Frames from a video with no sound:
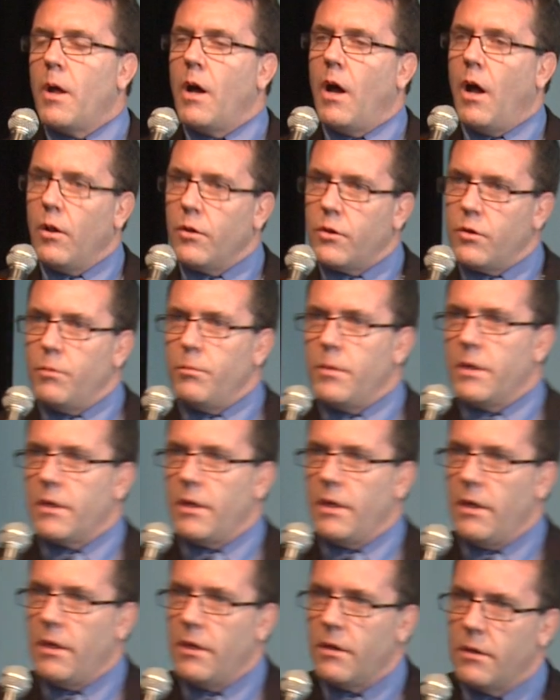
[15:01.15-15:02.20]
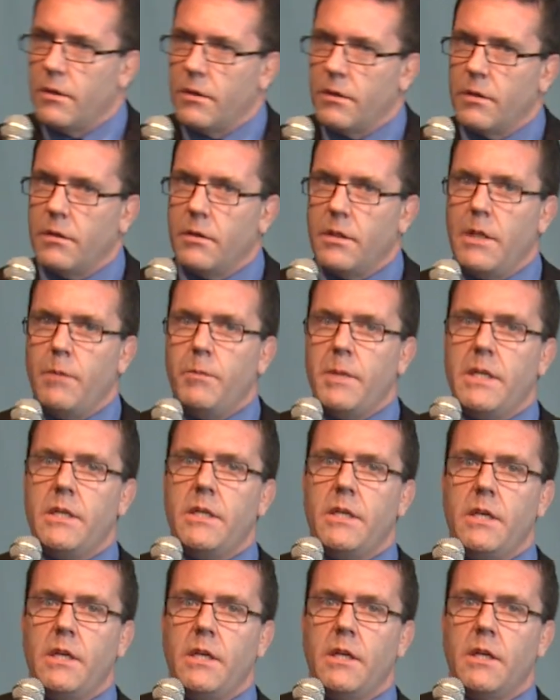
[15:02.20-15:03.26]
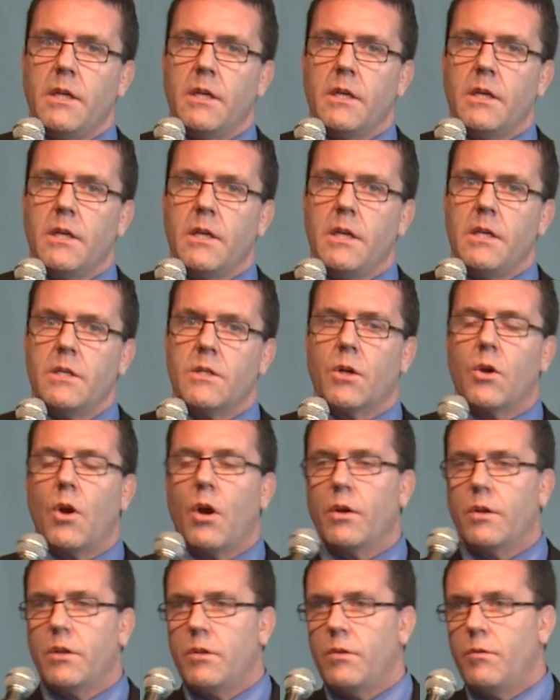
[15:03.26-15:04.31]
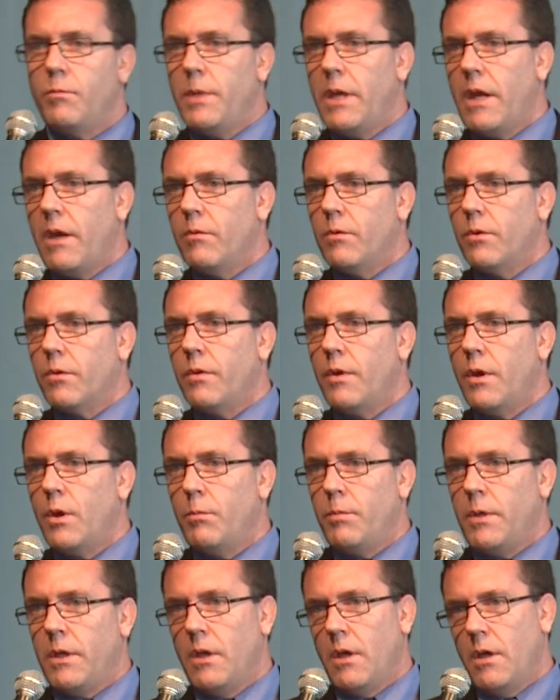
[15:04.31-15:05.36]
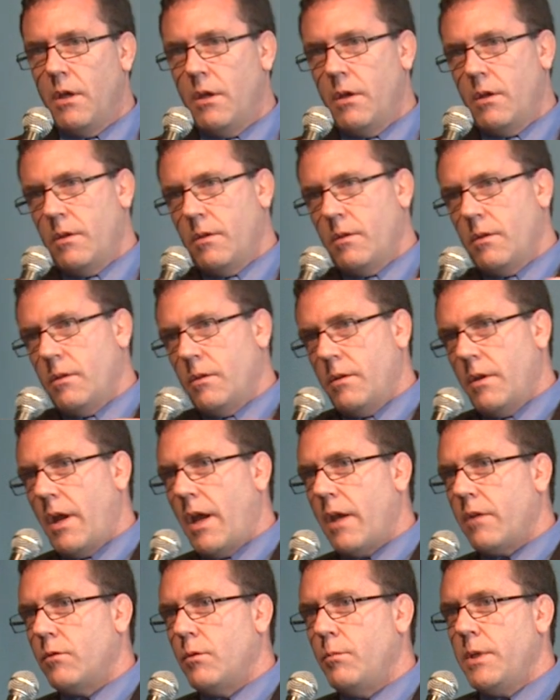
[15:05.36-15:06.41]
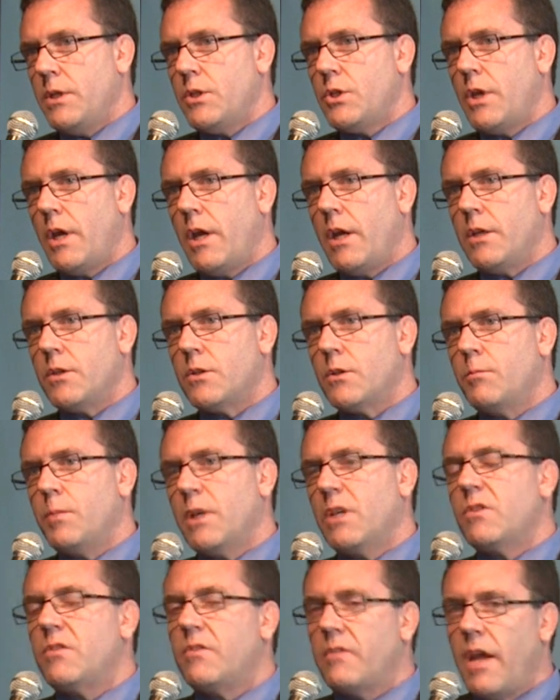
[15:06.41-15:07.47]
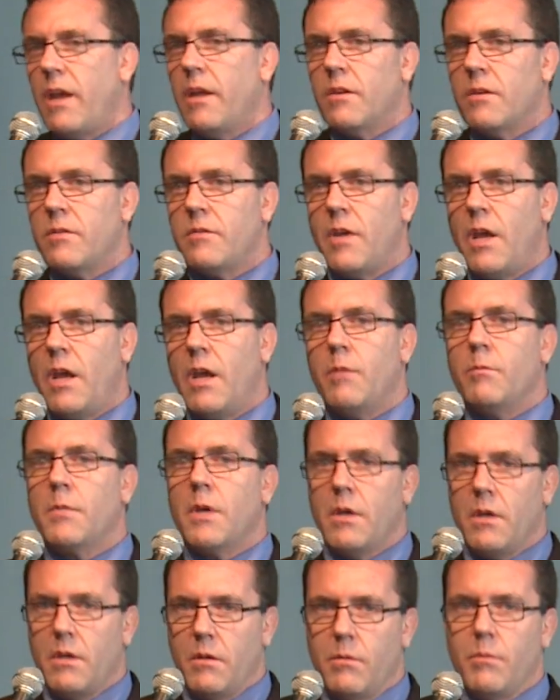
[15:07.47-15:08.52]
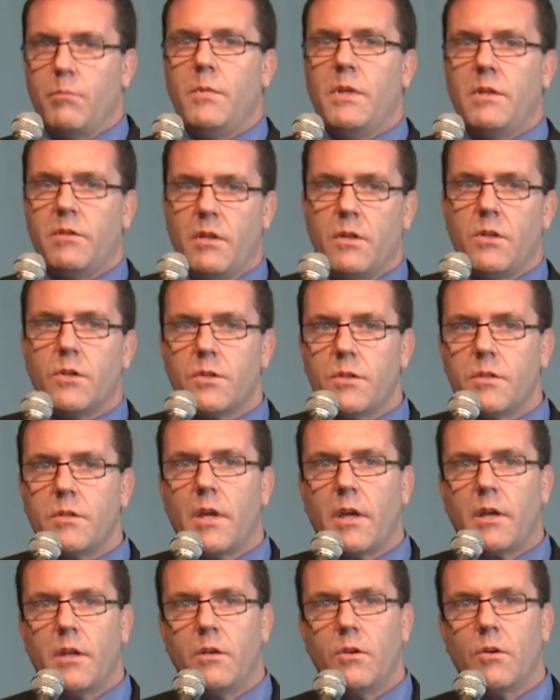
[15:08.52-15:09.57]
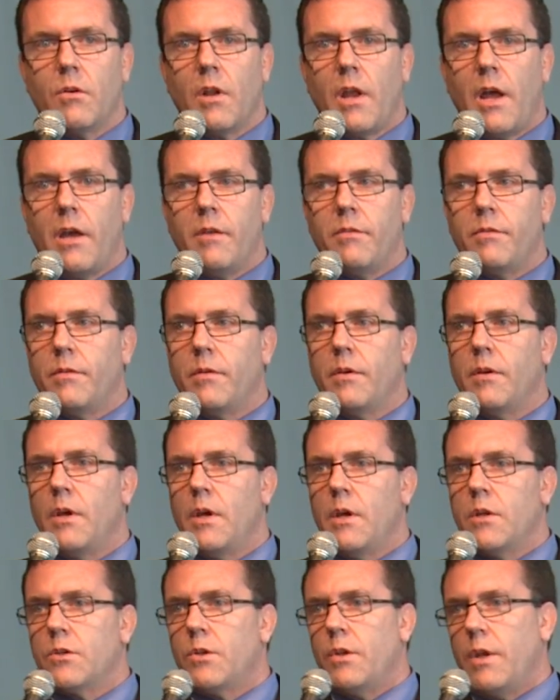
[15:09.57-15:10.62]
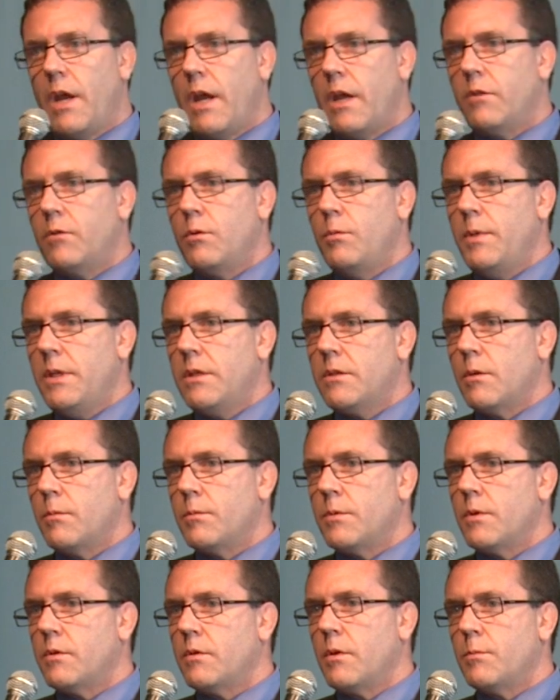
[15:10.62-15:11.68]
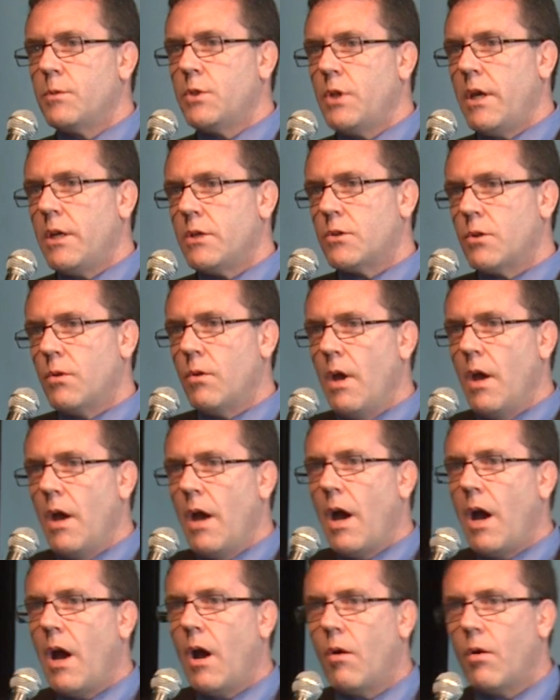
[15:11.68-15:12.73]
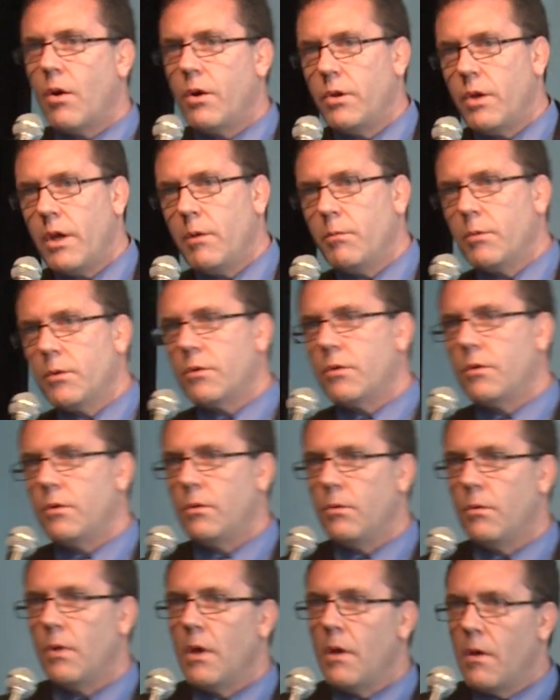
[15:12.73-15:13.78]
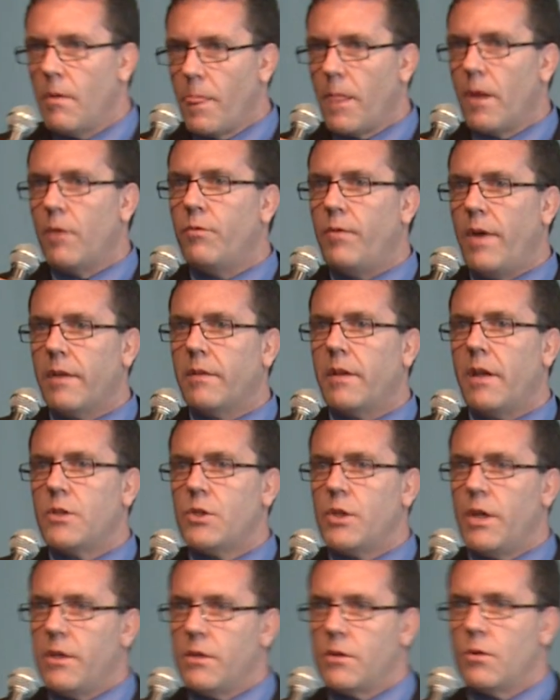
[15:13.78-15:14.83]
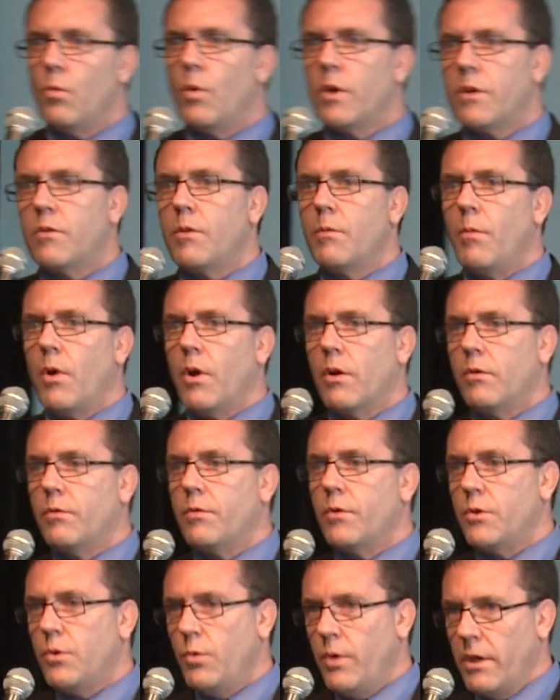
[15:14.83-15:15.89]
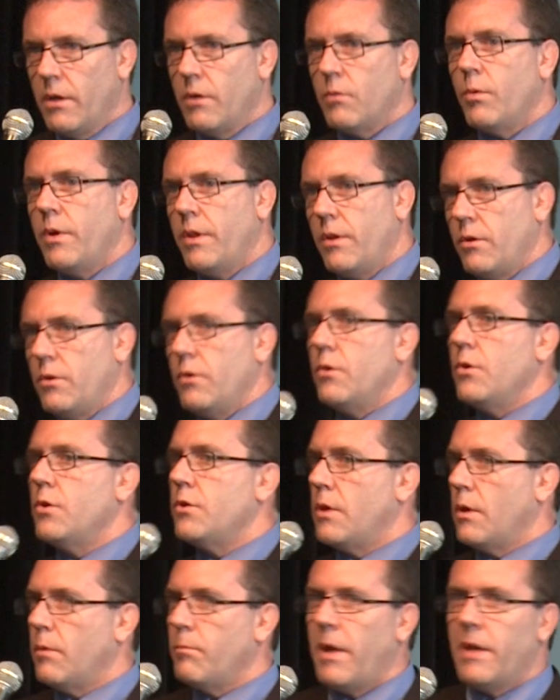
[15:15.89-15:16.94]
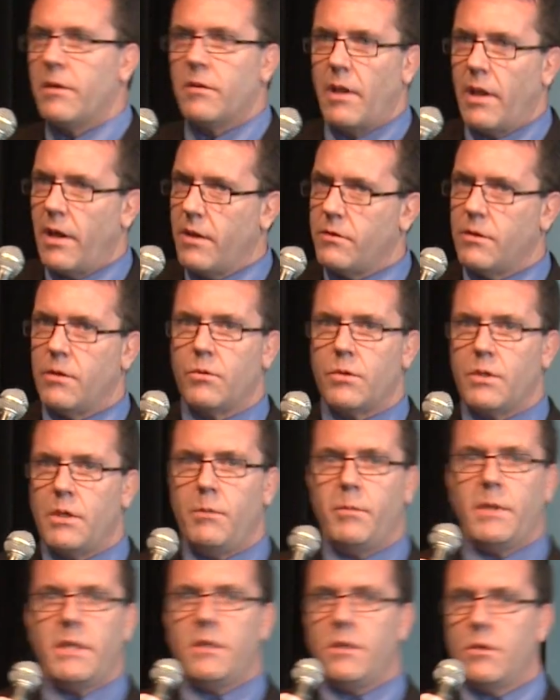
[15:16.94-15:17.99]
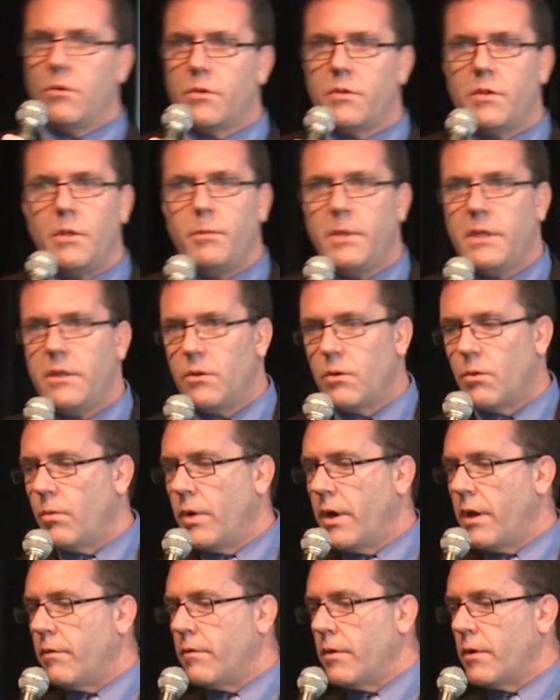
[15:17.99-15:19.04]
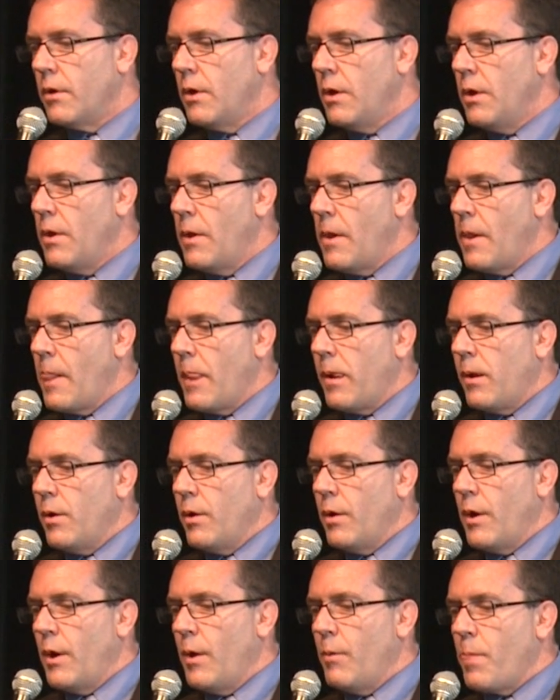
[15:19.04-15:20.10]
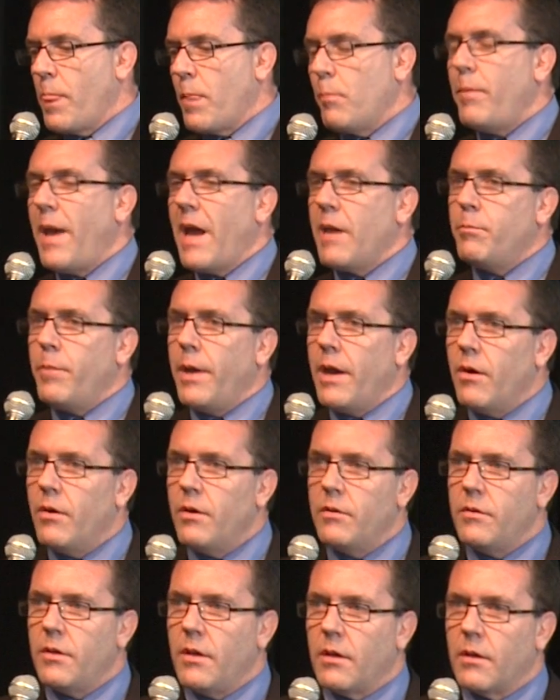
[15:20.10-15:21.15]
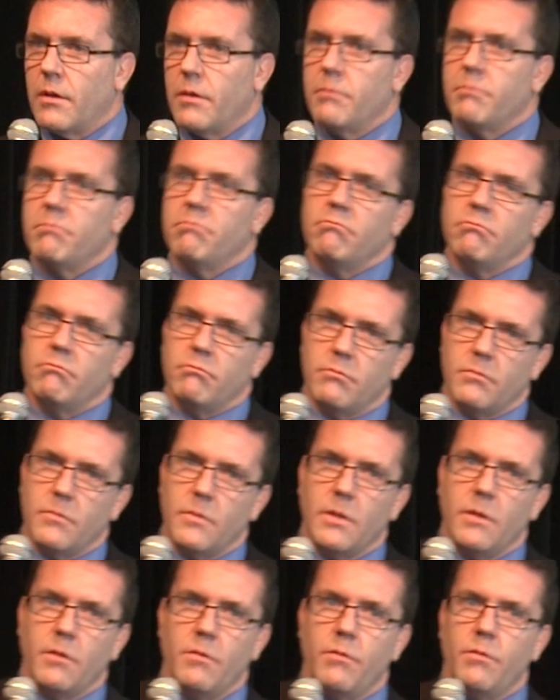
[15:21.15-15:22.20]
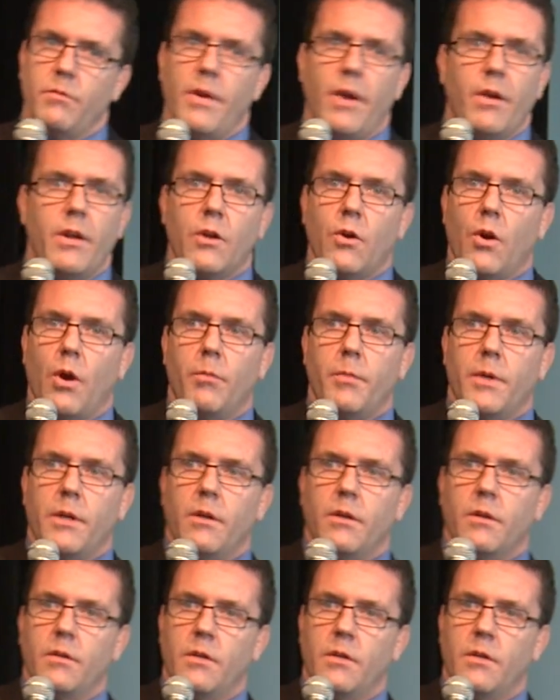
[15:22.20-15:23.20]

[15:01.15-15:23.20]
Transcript: Ultimately, DBT is a cognitive behavioral therapy. There has to be change, because staying the same means that you're stuck in your life. So there has to be some change. So how are you able to affect that change, and what's the model for doing it, whether you're using mentalizing or DBT or CBT or whatever. Bad parenting, very common.